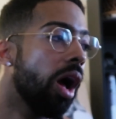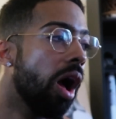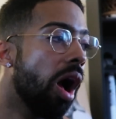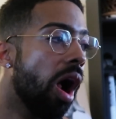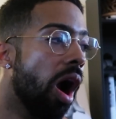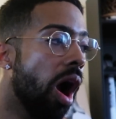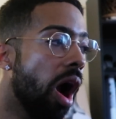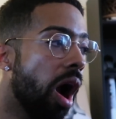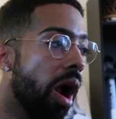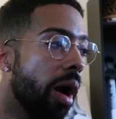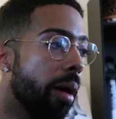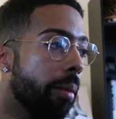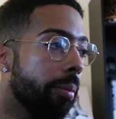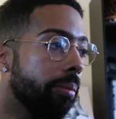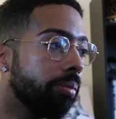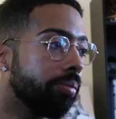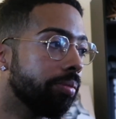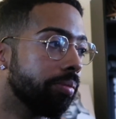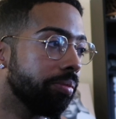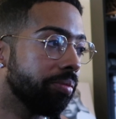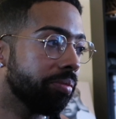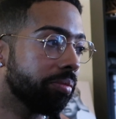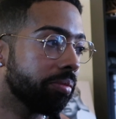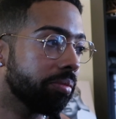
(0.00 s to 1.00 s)

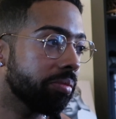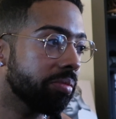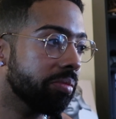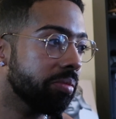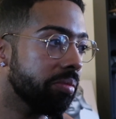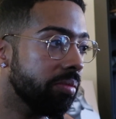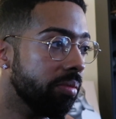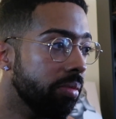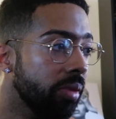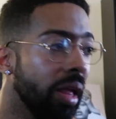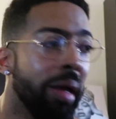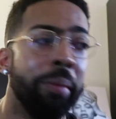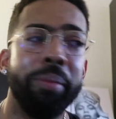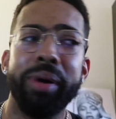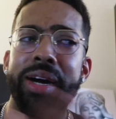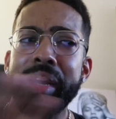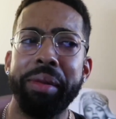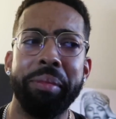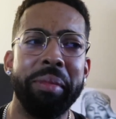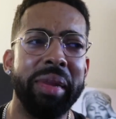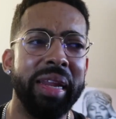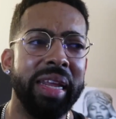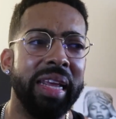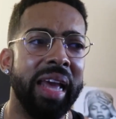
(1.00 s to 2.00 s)

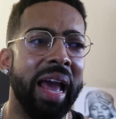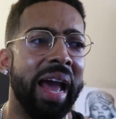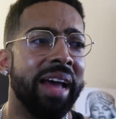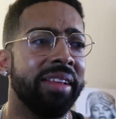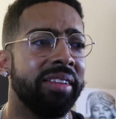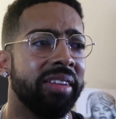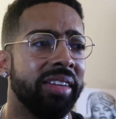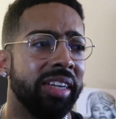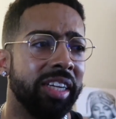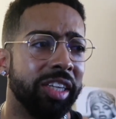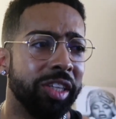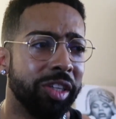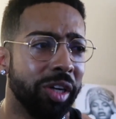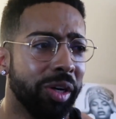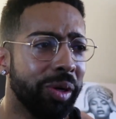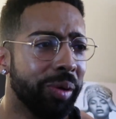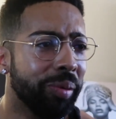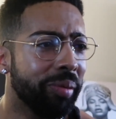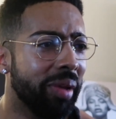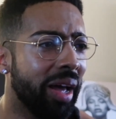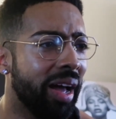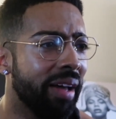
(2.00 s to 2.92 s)
But as an adult,